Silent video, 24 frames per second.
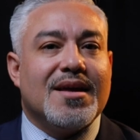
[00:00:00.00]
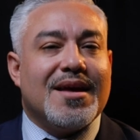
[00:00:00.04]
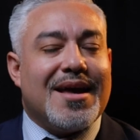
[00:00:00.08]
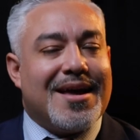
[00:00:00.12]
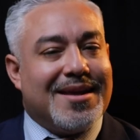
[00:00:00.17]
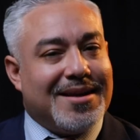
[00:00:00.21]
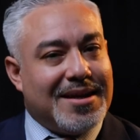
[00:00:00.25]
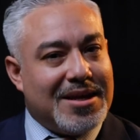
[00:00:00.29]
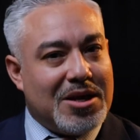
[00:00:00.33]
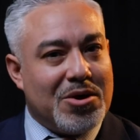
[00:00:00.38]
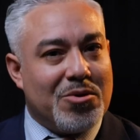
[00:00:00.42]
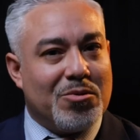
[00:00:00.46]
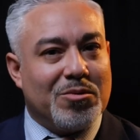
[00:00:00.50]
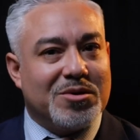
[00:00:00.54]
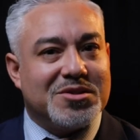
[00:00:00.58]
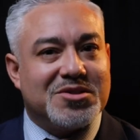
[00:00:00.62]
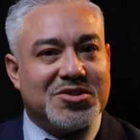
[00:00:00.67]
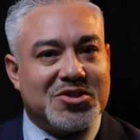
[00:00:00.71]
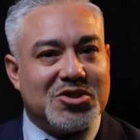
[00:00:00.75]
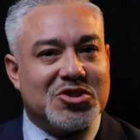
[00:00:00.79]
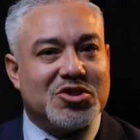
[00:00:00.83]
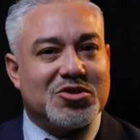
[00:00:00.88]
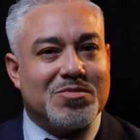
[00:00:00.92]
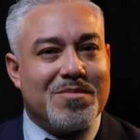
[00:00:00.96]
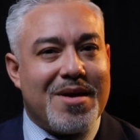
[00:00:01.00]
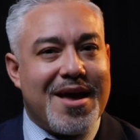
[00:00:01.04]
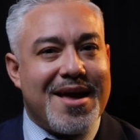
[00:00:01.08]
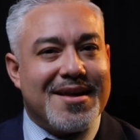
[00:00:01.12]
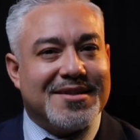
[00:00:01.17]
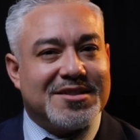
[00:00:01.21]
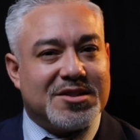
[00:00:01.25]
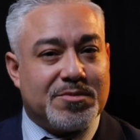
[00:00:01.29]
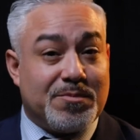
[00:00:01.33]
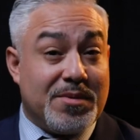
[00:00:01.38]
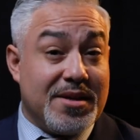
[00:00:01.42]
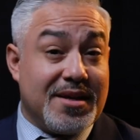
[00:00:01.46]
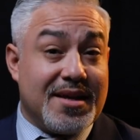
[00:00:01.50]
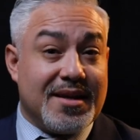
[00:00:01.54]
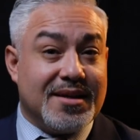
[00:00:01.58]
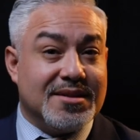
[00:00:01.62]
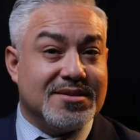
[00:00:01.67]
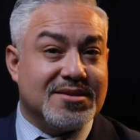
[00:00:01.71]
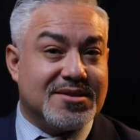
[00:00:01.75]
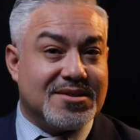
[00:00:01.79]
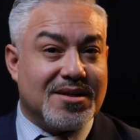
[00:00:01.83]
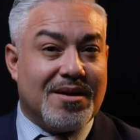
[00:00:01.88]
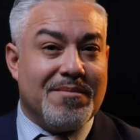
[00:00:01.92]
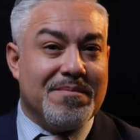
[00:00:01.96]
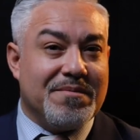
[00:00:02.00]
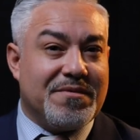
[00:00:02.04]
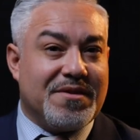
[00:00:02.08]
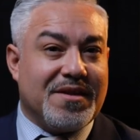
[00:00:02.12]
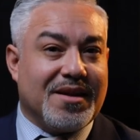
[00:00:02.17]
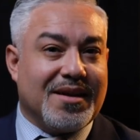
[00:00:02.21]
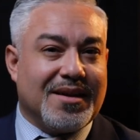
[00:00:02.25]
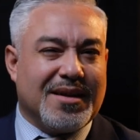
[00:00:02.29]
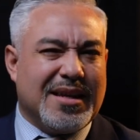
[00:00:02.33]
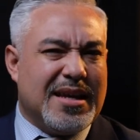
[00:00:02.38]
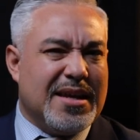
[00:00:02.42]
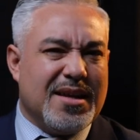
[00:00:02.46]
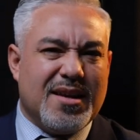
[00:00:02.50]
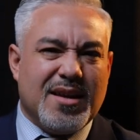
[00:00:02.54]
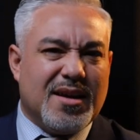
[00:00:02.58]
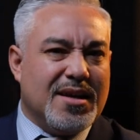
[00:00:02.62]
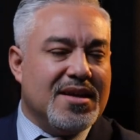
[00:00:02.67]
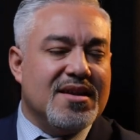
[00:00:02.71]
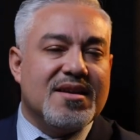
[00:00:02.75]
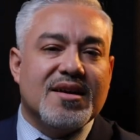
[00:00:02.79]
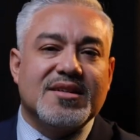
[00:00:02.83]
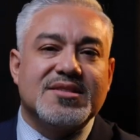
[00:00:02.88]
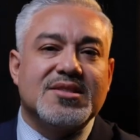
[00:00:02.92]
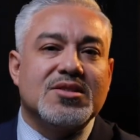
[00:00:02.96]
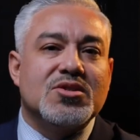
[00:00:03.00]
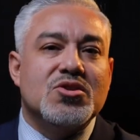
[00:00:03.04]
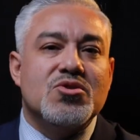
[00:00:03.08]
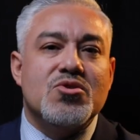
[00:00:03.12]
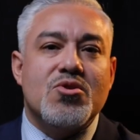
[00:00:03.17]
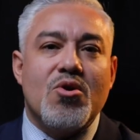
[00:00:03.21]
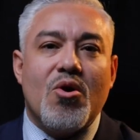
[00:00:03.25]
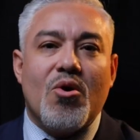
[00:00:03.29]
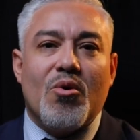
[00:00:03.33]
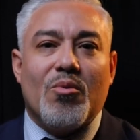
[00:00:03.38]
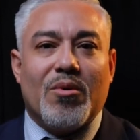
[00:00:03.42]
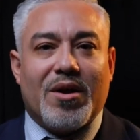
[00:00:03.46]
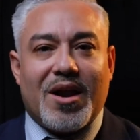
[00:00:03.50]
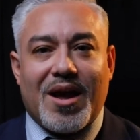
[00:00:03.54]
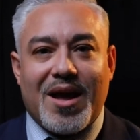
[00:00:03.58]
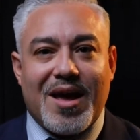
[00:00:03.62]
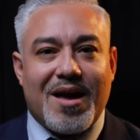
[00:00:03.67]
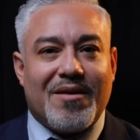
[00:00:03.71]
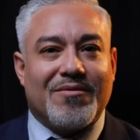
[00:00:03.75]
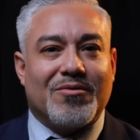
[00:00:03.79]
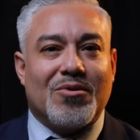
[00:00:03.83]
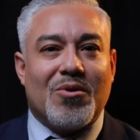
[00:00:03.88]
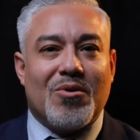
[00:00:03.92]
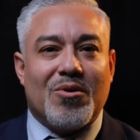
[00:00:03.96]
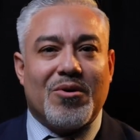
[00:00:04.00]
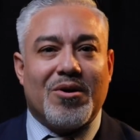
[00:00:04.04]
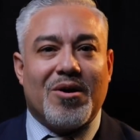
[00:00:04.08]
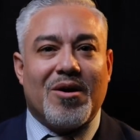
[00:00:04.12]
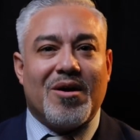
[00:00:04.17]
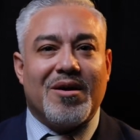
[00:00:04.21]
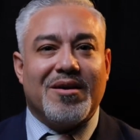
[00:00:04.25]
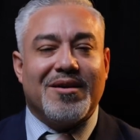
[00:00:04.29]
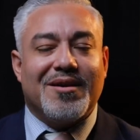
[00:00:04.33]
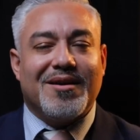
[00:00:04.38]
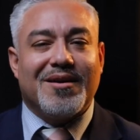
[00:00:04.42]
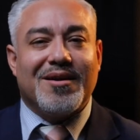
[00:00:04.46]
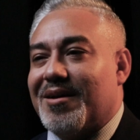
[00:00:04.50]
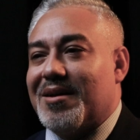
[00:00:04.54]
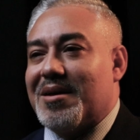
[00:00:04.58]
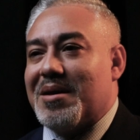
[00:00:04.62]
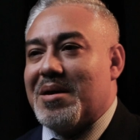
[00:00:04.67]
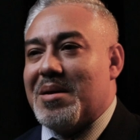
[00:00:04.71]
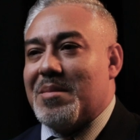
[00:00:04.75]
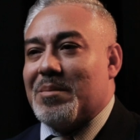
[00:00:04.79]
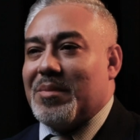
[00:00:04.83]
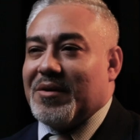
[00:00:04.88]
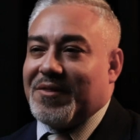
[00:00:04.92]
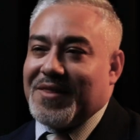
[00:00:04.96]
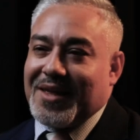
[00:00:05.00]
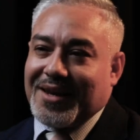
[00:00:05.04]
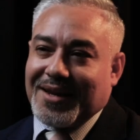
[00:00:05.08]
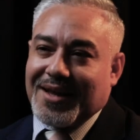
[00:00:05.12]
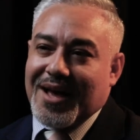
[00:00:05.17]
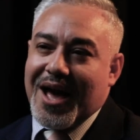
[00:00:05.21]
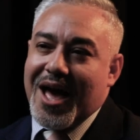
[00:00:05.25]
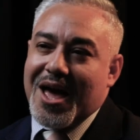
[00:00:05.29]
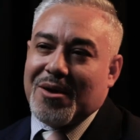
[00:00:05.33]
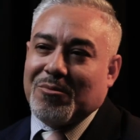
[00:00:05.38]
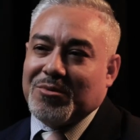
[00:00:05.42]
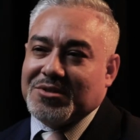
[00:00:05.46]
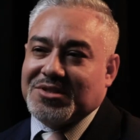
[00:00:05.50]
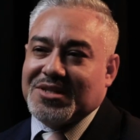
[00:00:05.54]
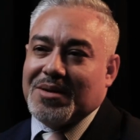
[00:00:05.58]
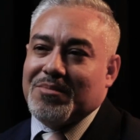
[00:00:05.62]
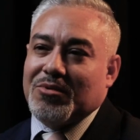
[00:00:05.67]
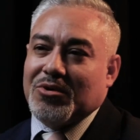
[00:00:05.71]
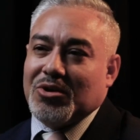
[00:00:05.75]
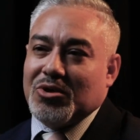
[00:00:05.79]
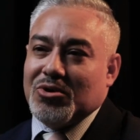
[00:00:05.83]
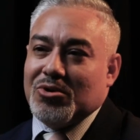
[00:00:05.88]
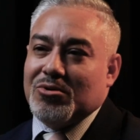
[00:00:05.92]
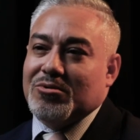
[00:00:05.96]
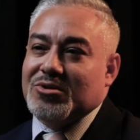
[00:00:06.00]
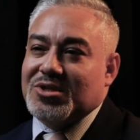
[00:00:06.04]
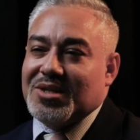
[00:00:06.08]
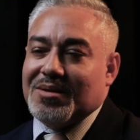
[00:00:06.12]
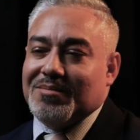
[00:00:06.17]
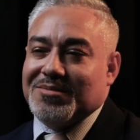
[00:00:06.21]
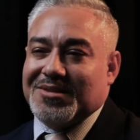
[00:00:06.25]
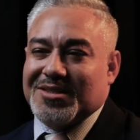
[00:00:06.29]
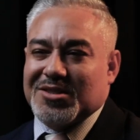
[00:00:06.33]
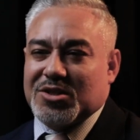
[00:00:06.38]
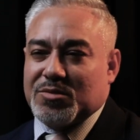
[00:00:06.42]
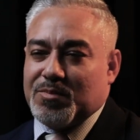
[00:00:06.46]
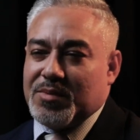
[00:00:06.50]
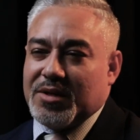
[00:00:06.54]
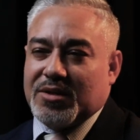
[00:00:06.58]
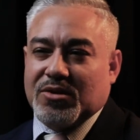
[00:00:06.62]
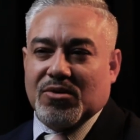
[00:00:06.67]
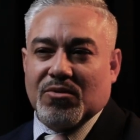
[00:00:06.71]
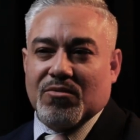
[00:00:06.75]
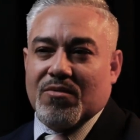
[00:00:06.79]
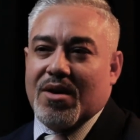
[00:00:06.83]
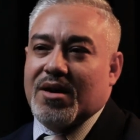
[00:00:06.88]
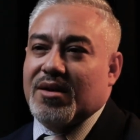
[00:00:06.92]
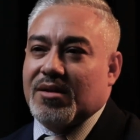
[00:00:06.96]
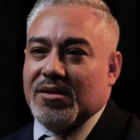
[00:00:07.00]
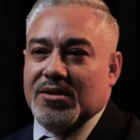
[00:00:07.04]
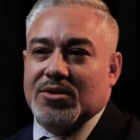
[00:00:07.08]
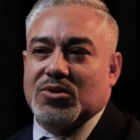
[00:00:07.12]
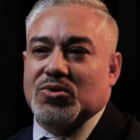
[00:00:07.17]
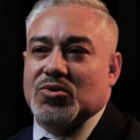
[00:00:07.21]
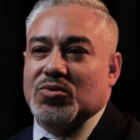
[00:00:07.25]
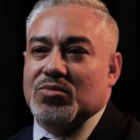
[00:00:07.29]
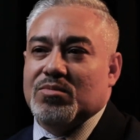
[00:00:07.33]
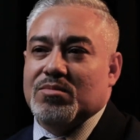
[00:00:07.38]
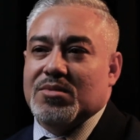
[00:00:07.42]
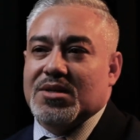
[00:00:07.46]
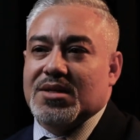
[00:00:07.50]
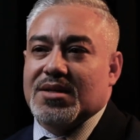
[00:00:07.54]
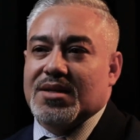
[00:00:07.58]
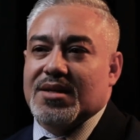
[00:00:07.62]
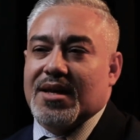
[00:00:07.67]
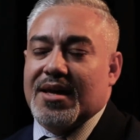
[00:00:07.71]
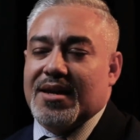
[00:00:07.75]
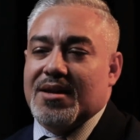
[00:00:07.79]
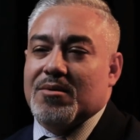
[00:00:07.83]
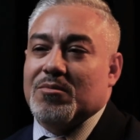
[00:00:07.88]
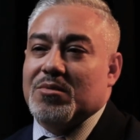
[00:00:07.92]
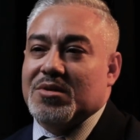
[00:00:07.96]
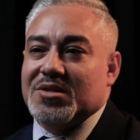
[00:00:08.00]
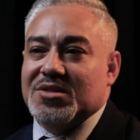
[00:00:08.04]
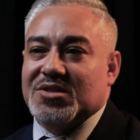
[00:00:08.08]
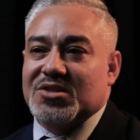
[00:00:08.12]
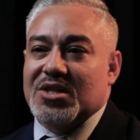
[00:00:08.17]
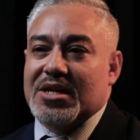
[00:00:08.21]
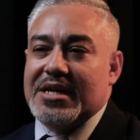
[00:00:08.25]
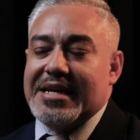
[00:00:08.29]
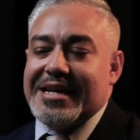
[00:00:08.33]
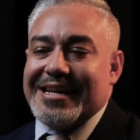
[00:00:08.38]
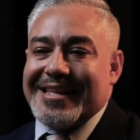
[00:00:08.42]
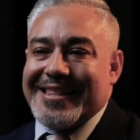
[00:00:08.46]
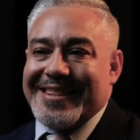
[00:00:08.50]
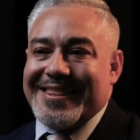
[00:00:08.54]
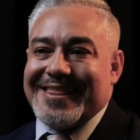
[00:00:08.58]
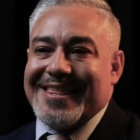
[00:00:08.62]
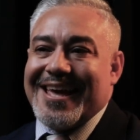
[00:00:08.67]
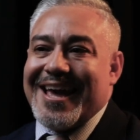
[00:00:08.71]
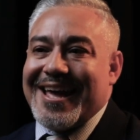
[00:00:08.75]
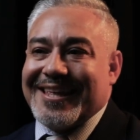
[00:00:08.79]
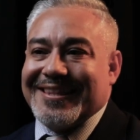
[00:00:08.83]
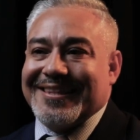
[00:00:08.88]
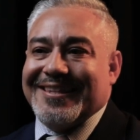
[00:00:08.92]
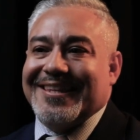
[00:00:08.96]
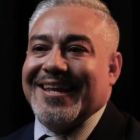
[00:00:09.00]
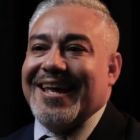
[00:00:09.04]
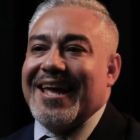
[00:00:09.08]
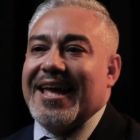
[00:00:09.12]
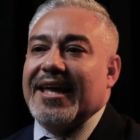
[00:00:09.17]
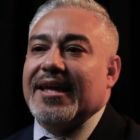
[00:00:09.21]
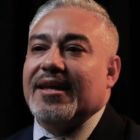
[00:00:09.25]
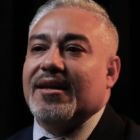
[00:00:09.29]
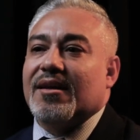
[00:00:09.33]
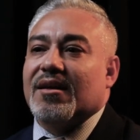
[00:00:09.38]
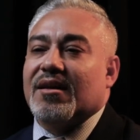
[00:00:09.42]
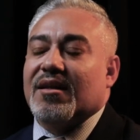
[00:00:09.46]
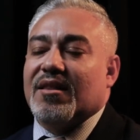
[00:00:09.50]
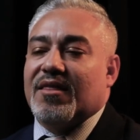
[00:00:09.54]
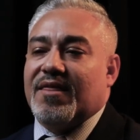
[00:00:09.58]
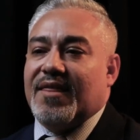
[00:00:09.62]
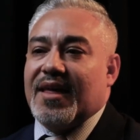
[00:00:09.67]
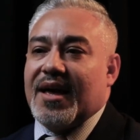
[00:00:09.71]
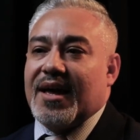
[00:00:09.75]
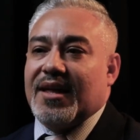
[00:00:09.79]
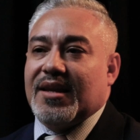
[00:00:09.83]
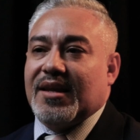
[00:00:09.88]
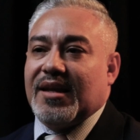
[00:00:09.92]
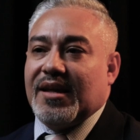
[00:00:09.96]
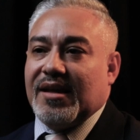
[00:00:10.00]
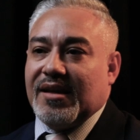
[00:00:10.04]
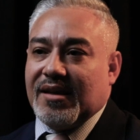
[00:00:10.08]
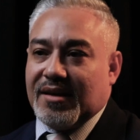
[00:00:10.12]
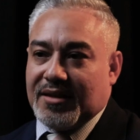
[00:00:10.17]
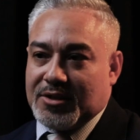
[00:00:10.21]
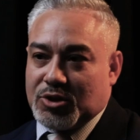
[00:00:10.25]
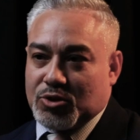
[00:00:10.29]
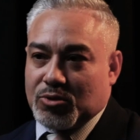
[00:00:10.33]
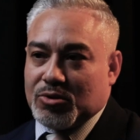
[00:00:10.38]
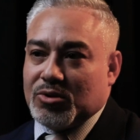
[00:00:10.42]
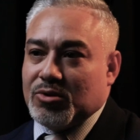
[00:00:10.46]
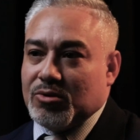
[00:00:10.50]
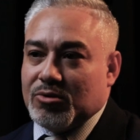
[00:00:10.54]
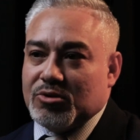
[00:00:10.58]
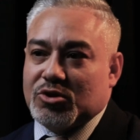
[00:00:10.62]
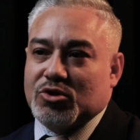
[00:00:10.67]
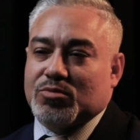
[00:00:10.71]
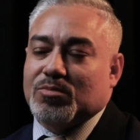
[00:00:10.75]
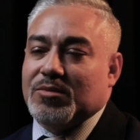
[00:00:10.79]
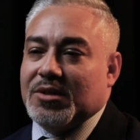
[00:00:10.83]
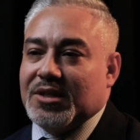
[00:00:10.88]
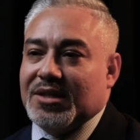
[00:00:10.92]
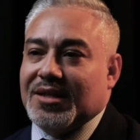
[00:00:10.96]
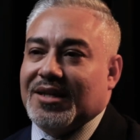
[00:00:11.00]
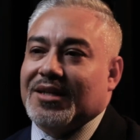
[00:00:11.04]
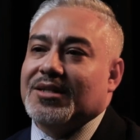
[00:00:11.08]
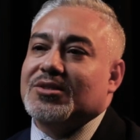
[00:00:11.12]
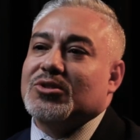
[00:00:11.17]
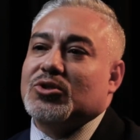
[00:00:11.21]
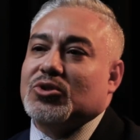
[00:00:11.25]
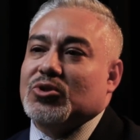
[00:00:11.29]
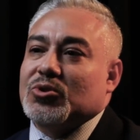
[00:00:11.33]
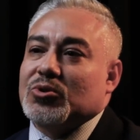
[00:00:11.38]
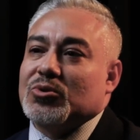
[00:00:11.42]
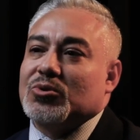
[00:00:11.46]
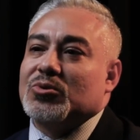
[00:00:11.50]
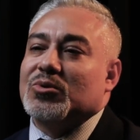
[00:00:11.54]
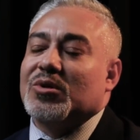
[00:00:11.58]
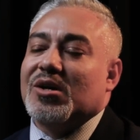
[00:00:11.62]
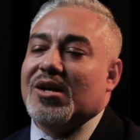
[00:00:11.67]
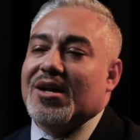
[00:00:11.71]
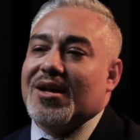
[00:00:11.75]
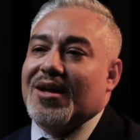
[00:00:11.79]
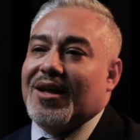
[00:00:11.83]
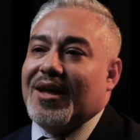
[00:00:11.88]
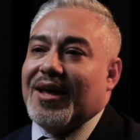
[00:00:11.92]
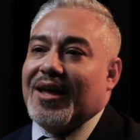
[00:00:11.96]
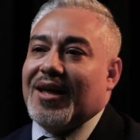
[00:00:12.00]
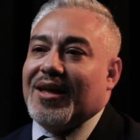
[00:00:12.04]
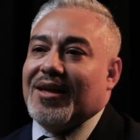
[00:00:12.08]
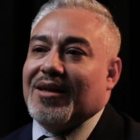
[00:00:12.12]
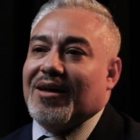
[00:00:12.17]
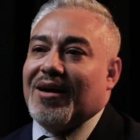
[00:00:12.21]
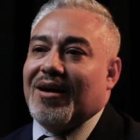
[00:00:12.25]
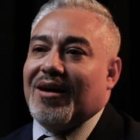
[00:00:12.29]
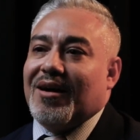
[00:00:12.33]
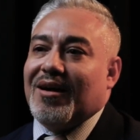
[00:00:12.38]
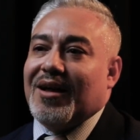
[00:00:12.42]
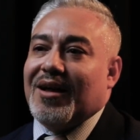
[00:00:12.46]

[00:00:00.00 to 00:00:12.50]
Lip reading: And here was this man speaking something. He doesn't know what I have going on. But then God was able to use him to speak directly to me. And it was that day that he introduced me into a